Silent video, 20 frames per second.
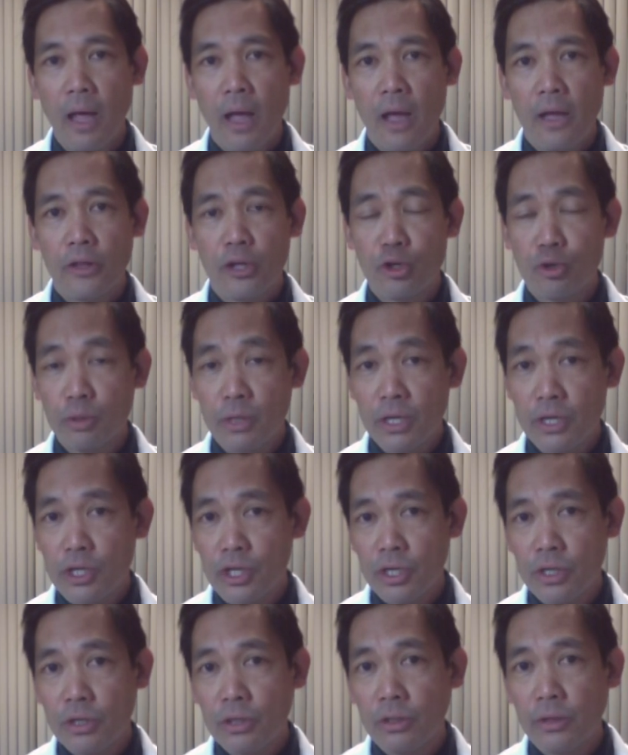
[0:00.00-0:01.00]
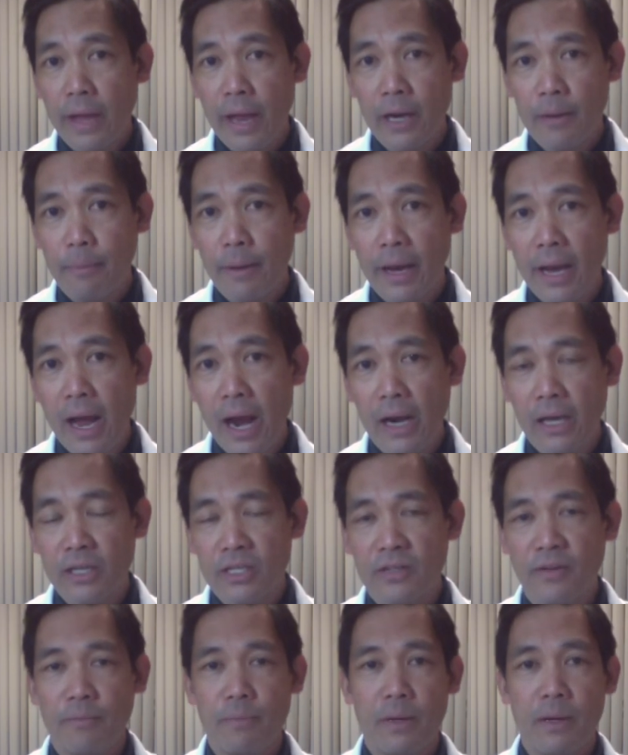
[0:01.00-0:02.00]
The traditional
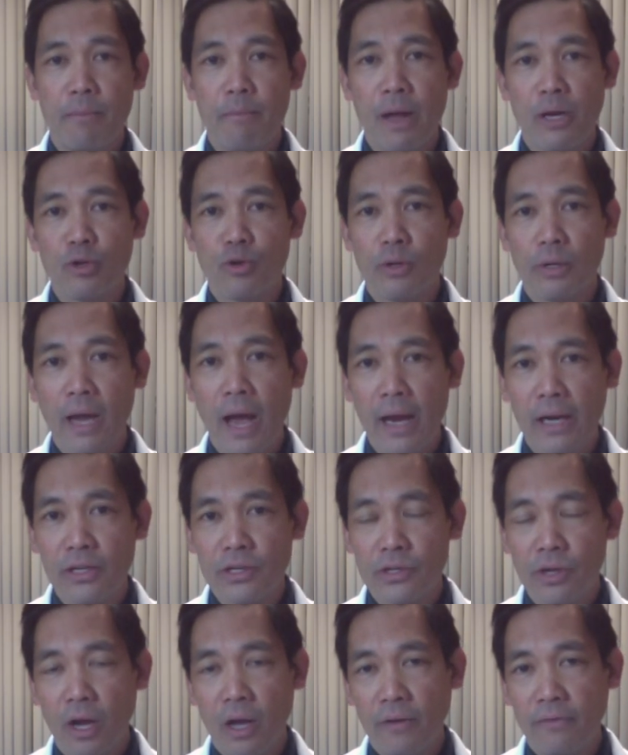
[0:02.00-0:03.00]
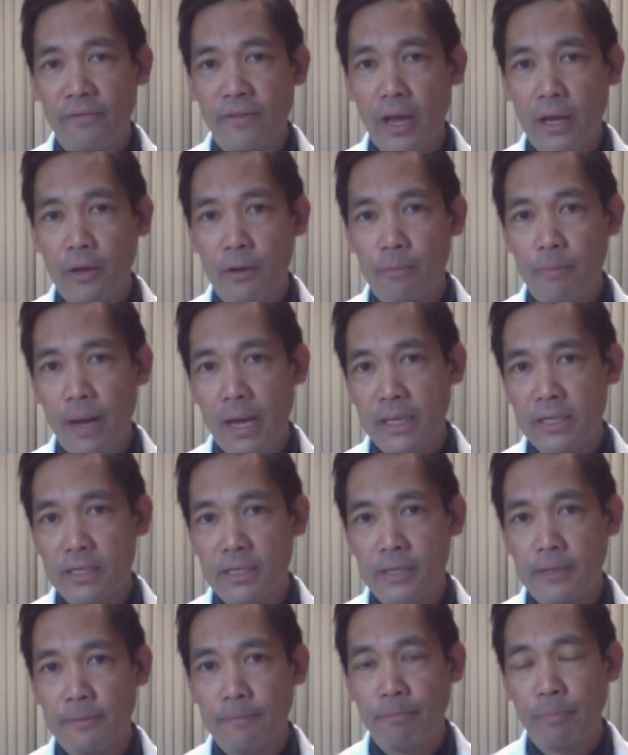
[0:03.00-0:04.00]
antibiotics have been metronidazole and
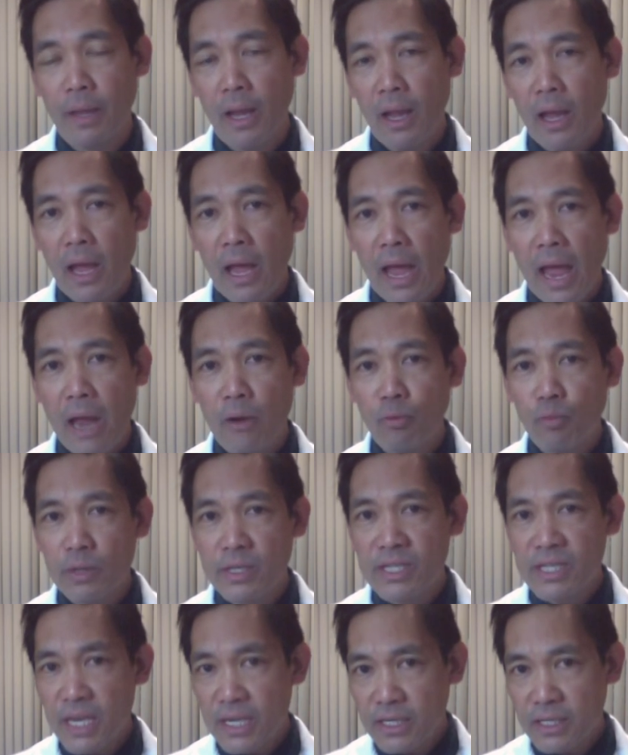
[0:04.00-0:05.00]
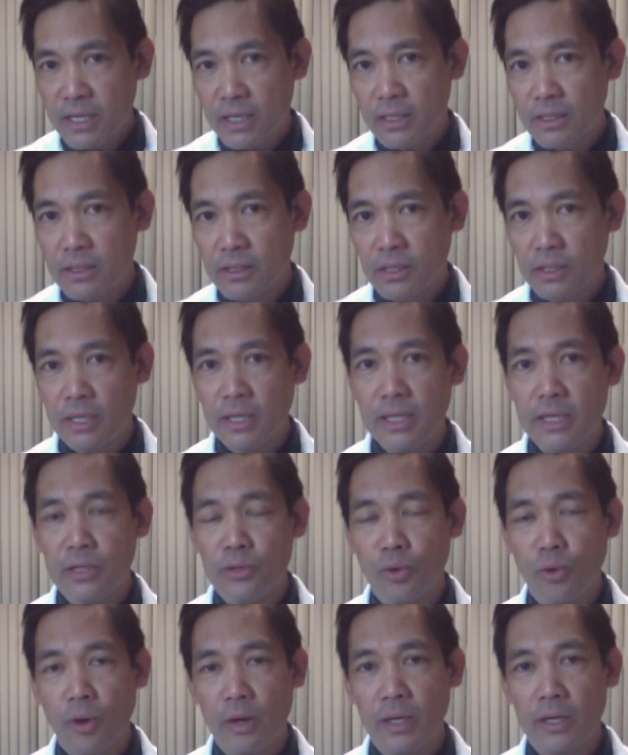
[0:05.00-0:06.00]
vancomycin, and resistance to these
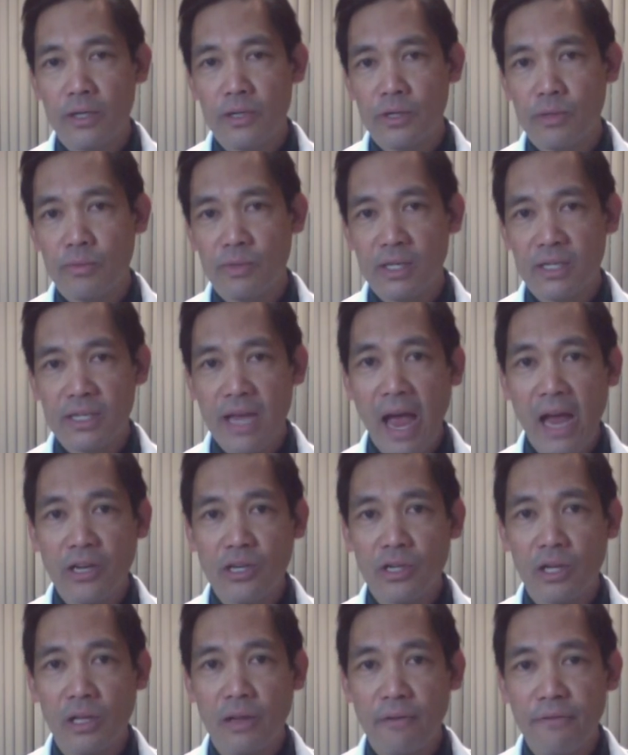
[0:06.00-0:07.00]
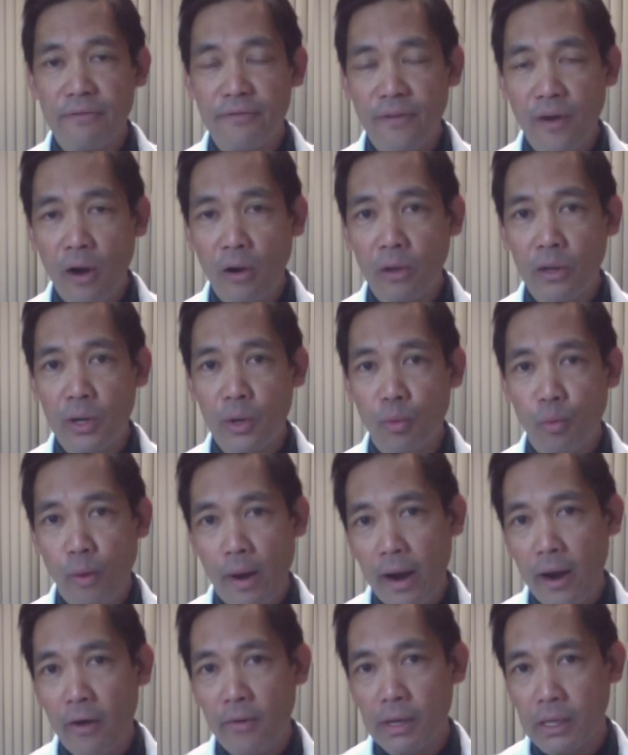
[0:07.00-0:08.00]
organisms is actually fairly
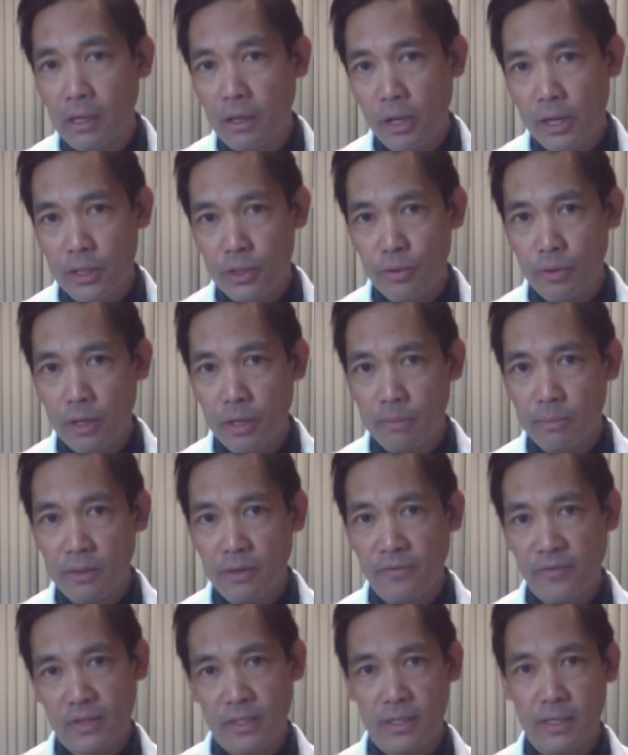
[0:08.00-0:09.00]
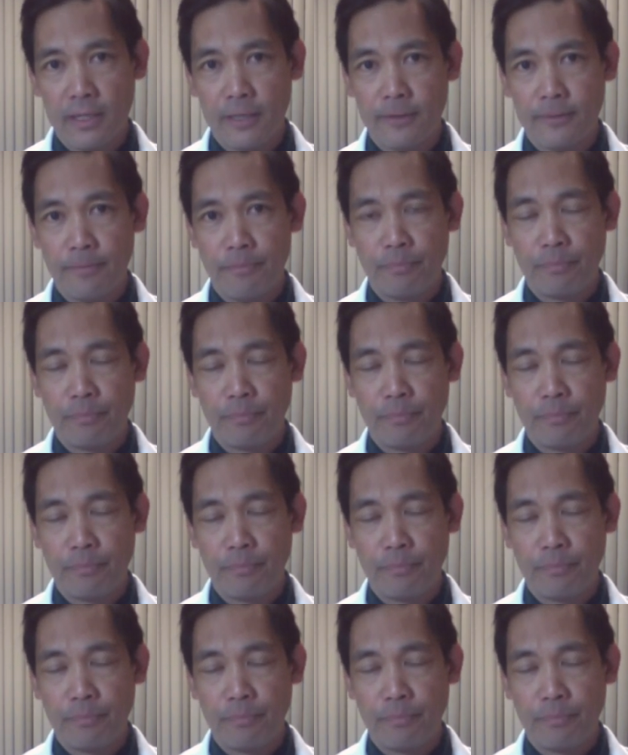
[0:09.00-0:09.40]
rare in Clostridium difficile.